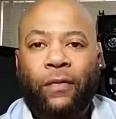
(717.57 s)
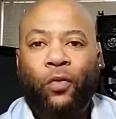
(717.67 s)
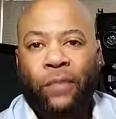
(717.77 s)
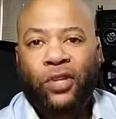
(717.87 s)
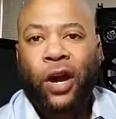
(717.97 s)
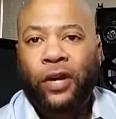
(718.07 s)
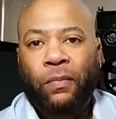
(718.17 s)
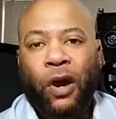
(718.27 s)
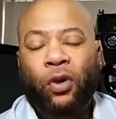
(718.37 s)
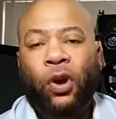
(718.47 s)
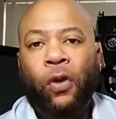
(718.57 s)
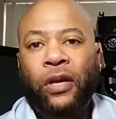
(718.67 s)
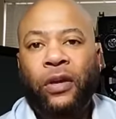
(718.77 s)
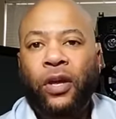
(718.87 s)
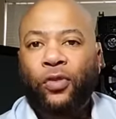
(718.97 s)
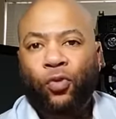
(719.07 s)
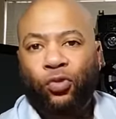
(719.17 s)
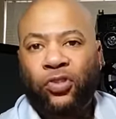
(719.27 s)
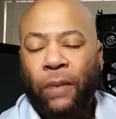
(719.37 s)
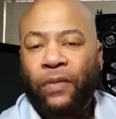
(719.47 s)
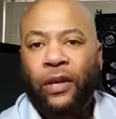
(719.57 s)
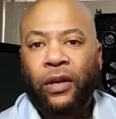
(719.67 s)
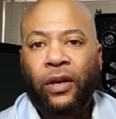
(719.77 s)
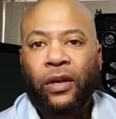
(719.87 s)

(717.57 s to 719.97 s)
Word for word: when I'm talking about going through something.